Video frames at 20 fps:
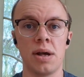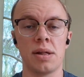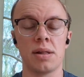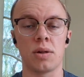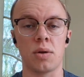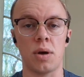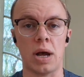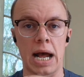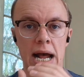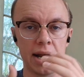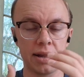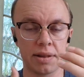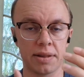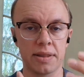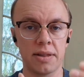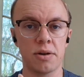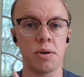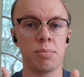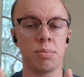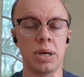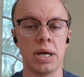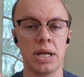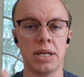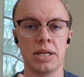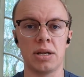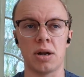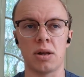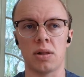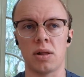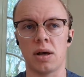So ask their
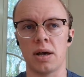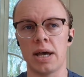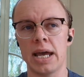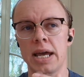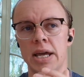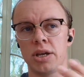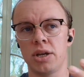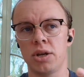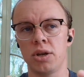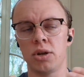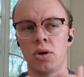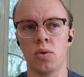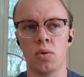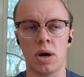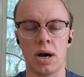opinion a lot. Hey, you know,